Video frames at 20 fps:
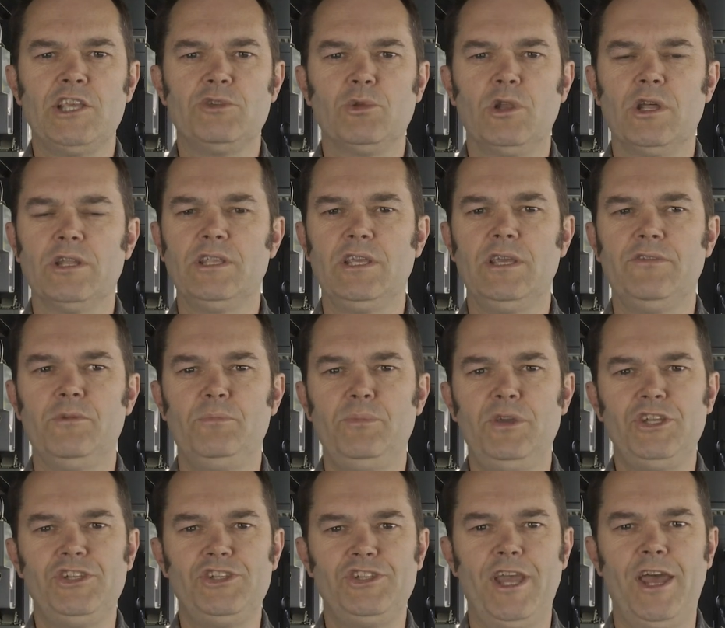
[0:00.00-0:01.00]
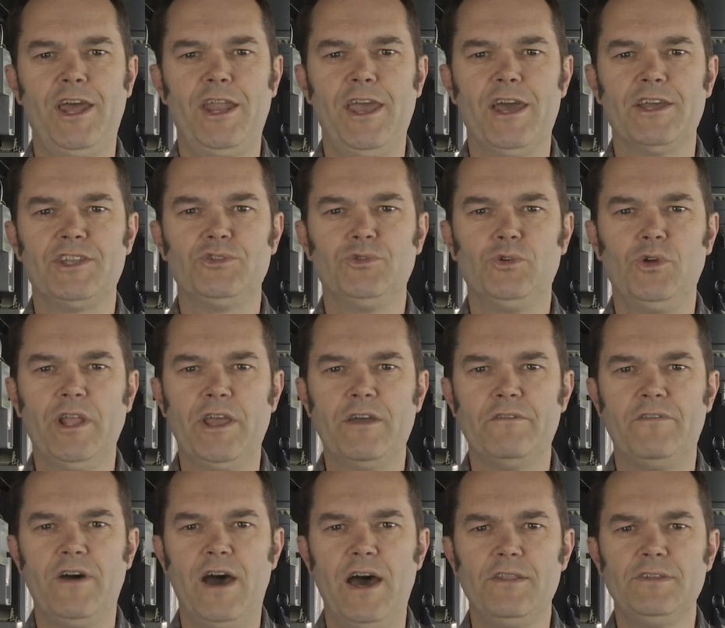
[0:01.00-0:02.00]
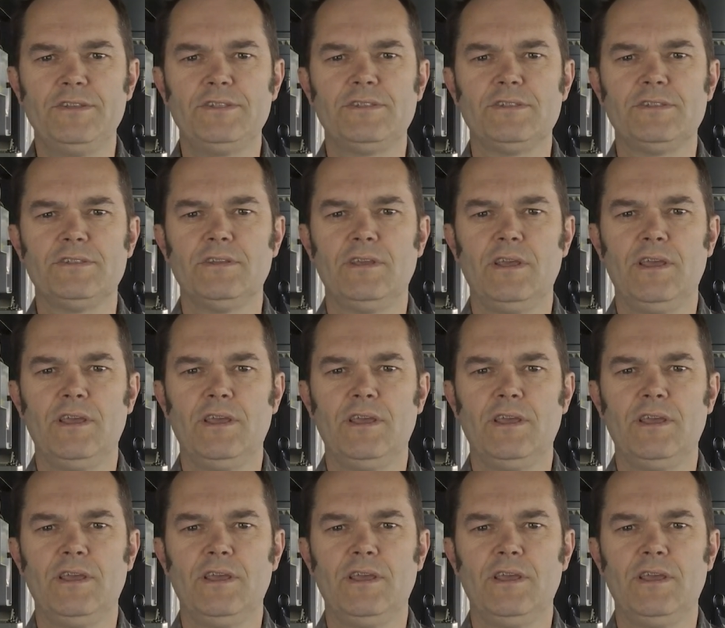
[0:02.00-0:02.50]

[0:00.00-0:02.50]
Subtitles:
we'd like to give a big shout out to all our fathers